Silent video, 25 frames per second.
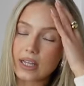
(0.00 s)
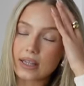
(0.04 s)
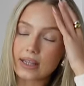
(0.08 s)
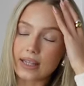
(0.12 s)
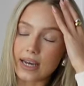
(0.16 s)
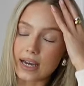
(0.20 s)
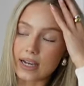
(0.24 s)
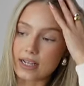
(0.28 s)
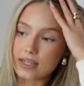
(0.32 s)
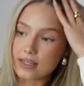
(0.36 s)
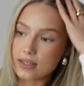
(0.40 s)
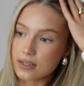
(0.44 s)

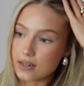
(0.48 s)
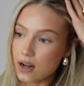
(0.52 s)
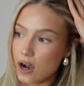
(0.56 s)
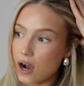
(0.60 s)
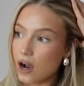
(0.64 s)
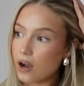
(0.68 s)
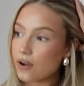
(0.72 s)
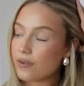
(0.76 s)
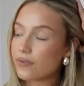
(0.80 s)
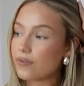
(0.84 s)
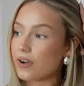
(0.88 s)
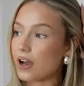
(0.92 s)
their
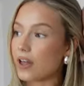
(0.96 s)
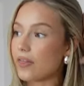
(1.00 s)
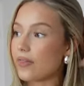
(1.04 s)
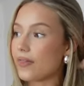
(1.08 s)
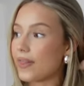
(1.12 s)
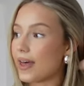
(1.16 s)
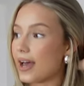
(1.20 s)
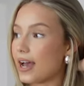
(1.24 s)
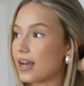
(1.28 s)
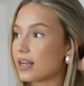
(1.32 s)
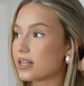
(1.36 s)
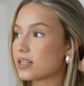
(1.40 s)
stuff
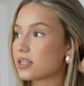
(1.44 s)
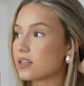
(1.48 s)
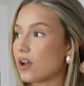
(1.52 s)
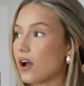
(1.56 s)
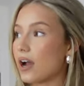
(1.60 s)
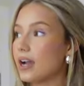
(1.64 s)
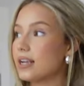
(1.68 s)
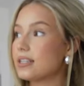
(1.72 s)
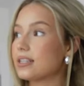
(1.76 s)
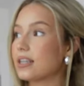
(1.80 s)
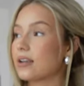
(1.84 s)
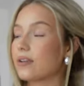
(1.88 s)
and their
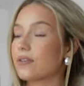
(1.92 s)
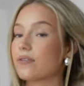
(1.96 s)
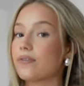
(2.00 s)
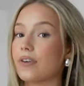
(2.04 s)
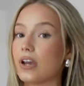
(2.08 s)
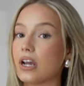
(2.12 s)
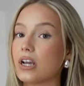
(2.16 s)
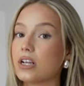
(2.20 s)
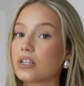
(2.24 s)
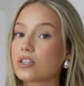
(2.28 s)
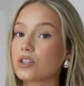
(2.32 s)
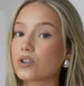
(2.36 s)
sizing
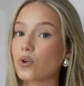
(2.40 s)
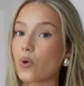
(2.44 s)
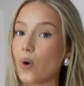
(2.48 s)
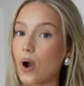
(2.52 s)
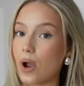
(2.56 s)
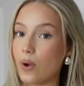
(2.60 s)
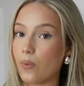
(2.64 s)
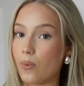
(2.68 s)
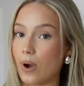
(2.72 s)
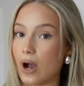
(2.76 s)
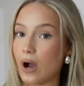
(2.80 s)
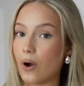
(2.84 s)
fits
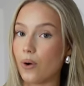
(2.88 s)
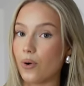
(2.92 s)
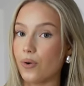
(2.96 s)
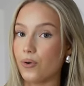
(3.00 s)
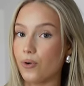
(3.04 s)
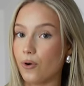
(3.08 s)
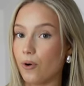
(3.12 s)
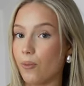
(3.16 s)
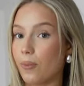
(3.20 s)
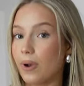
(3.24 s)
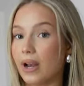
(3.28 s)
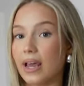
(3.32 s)
quite well
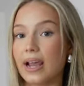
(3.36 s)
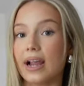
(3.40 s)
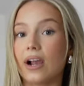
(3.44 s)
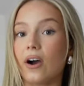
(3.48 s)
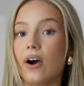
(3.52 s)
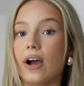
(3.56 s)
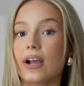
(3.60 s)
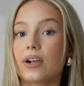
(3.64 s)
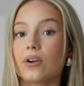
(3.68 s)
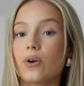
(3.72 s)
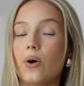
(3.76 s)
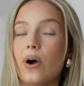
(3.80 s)
normally,
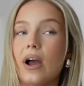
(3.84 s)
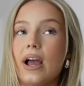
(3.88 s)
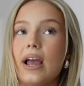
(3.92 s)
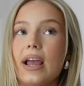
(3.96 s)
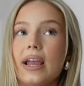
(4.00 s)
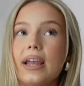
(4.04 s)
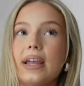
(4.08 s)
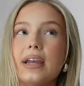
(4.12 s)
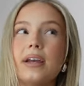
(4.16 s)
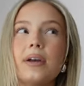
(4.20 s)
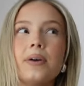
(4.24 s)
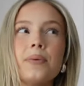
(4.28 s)
I got
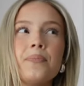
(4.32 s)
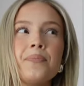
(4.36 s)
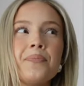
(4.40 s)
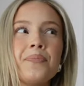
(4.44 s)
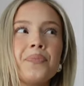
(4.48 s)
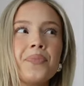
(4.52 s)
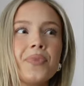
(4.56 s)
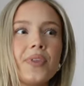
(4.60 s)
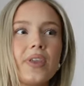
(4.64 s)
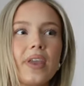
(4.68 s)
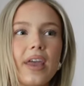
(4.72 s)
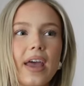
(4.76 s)
a
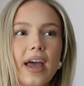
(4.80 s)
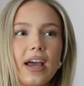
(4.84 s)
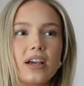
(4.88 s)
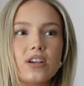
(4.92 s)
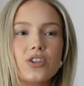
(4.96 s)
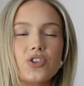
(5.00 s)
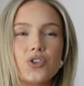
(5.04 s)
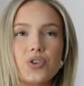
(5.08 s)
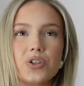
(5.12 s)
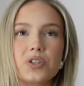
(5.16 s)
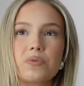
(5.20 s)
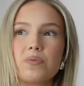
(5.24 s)

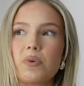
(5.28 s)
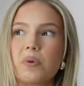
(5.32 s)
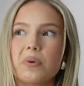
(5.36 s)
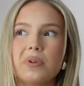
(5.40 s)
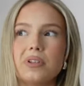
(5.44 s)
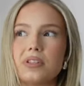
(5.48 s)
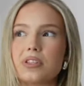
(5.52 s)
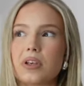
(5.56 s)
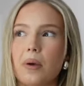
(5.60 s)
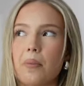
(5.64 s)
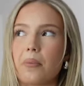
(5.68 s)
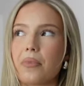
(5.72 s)
extra small
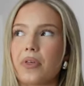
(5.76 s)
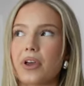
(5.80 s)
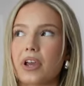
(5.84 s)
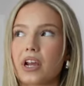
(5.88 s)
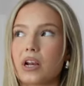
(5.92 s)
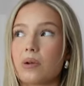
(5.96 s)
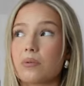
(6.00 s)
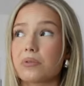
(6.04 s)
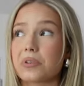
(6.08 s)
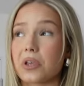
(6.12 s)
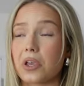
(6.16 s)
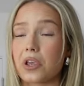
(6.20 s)
in something
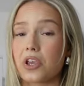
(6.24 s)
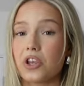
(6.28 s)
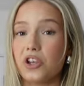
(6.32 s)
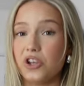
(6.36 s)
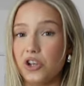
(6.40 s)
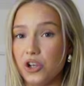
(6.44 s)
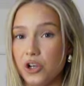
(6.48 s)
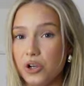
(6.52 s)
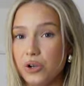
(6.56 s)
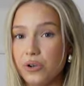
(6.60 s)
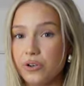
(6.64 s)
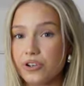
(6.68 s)
and it was like
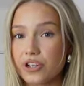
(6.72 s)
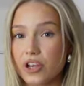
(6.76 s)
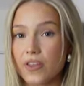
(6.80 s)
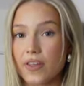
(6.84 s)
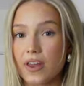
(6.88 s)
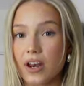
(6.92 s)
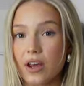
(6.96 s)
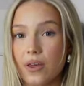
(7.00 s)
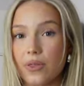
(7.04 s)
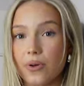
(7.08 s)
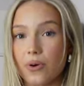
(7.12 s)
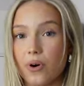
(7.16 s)
huge, and
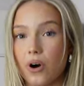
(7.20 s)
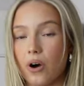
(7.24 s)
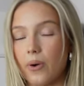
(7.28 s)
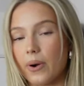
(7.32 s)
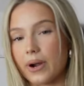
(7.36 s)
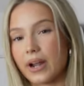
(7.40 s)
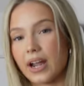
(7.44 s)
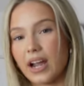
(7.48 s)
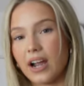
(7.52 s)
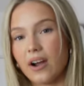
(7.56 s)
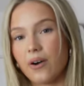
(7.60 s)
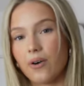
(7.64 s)
then I thought, oh,
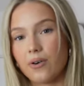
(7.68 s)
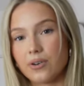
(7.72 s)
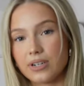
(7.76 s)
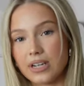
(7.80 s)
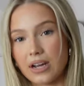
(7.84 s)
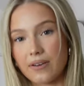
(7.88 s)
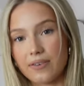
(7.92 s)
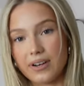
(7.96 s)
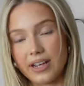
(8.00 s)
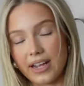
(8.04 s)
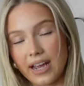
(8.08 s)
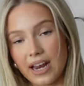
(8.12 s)
okay, I'll
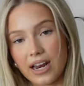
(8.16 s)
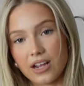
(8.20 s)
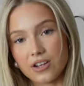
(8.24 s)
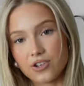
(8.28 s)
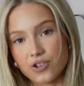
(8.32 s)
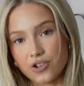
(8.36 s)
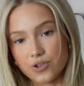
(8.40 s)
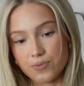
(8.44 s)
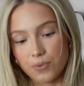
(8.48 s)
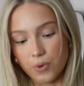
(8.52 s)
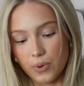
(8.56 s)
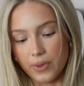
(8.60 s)
definitely get an
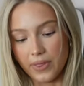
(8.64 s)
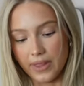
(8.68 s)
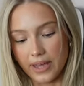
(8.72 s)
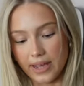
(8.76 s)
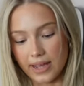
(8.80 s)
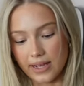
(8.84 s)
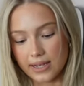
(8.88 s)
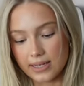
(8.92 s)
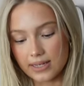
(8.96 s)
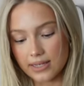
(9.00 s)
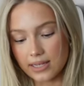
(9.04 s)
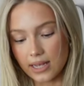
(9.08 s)
extra small in
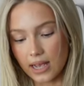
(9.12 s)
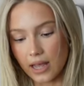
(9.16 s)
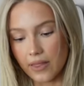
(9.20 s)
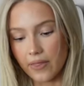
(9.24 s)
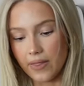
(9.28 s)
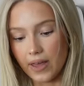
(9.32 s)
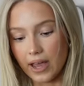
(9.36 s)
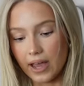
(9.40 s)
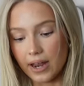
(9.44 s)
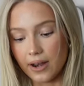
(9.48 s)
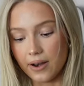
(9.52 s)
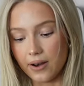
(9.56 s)
this, and
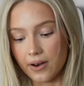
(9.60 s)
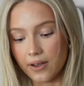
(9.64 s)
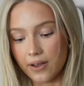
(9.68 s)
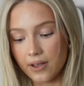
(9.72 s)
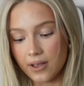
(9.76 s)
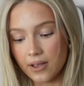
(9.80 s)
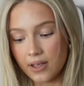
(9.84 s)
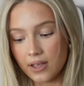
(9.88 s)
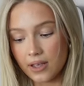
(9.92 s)
then